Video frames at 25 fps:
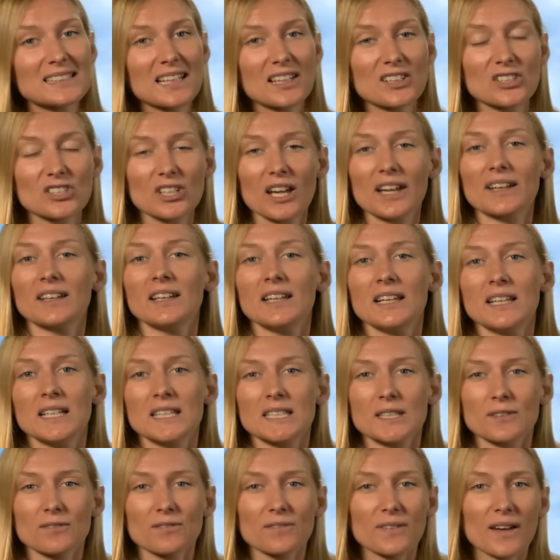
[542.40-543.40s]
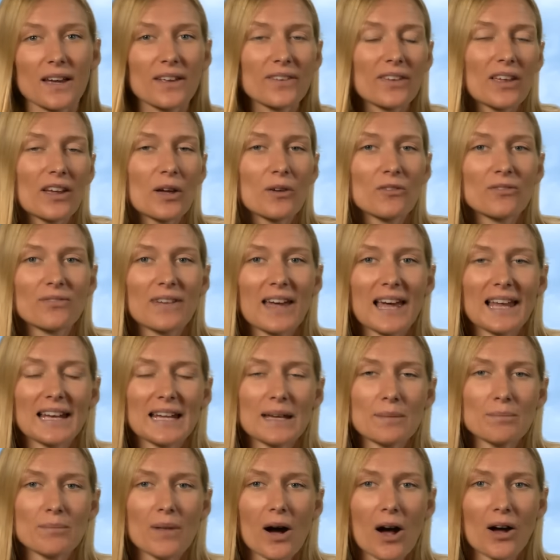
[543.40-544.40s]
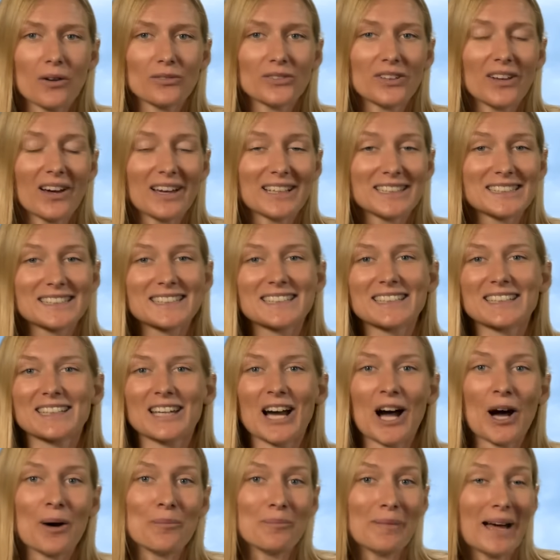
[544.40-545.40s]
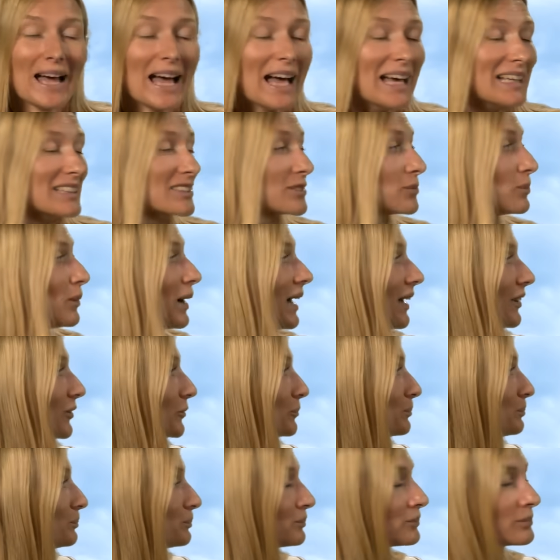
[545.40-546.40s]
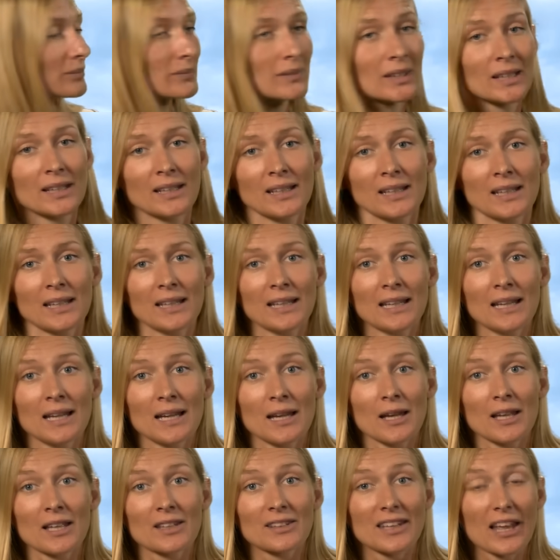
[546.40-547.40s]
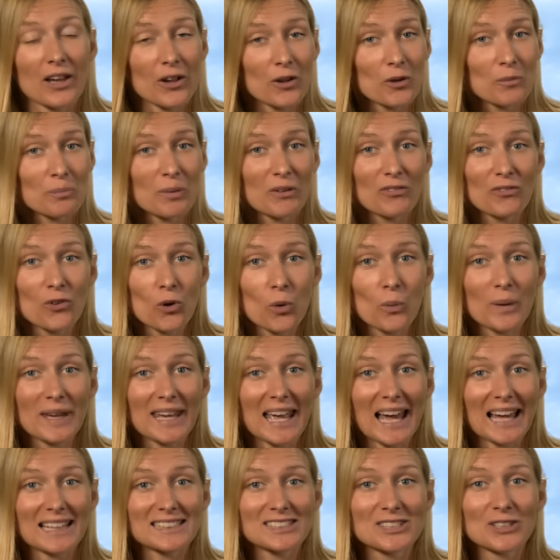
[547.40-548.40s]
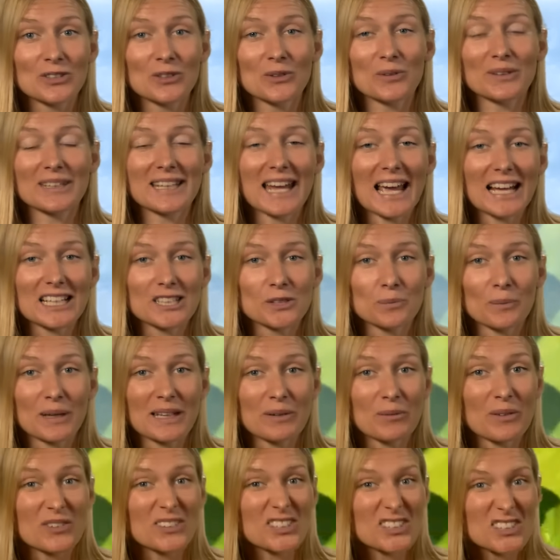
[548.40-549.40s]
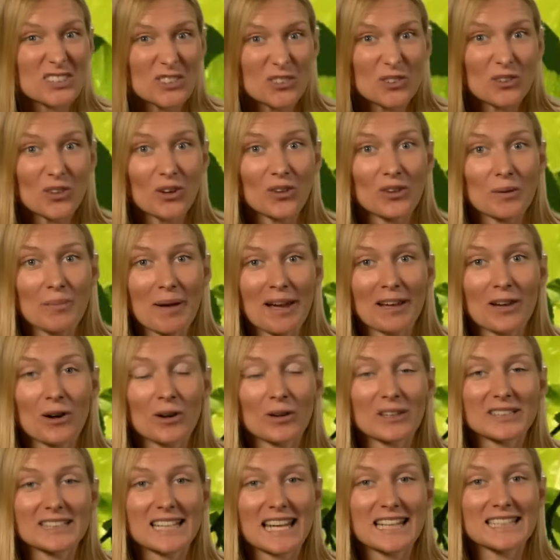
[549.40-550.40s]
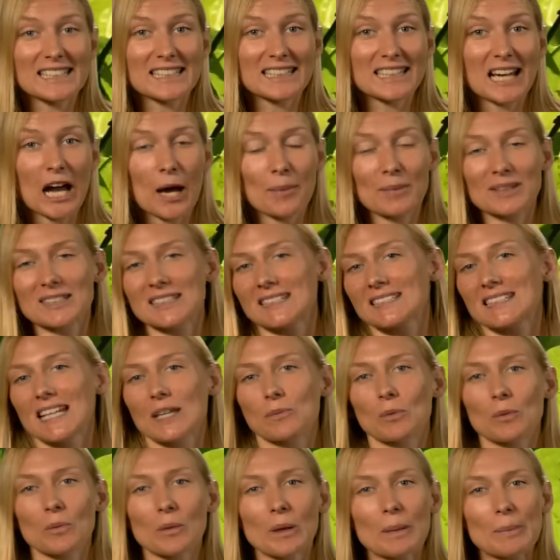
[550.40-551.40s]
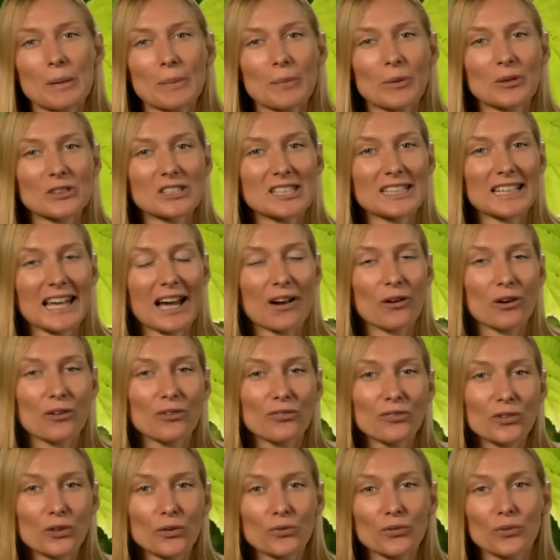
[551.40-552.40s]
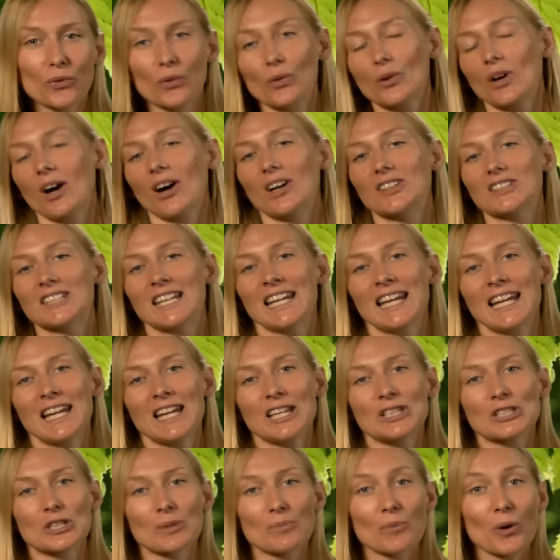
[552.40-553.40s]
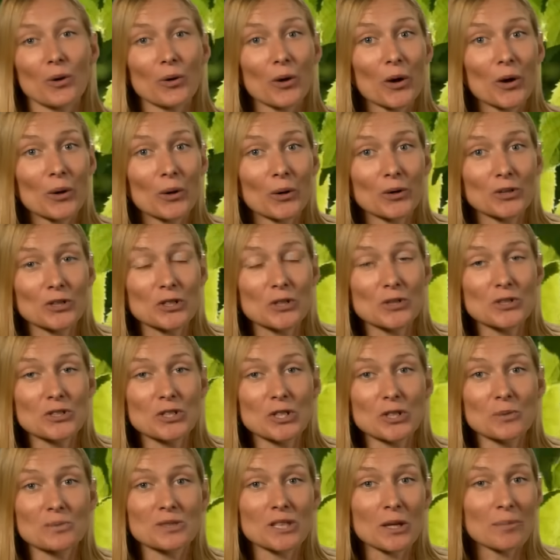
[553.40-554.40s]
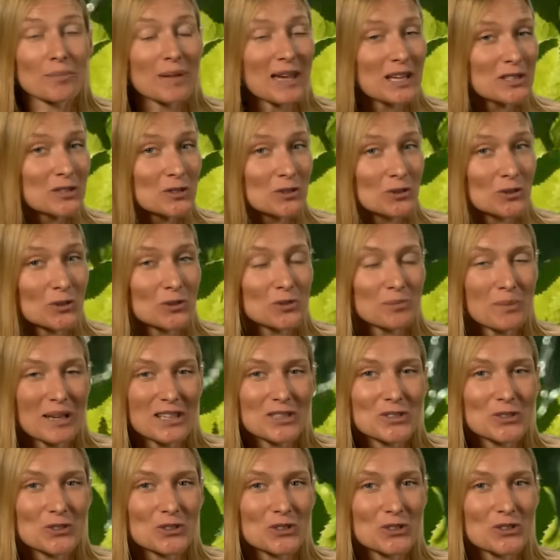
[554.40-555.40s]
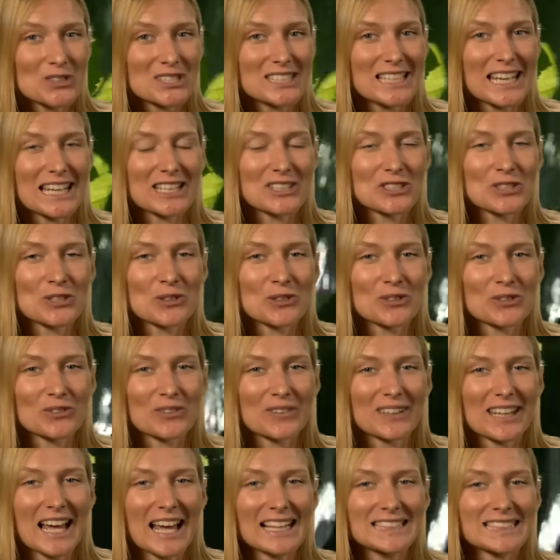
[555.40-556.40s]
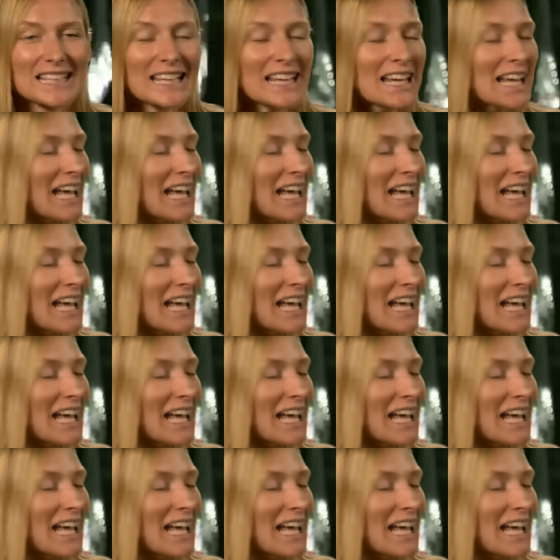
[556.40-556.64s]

sunshine, some further fairly mild nights to come as well. Though before we get to next week, we've still got the bank holiday to come. As I said, we will be putting out a full forecast tomorrow on YouTube, so make sure, make sure you stay tuned for that.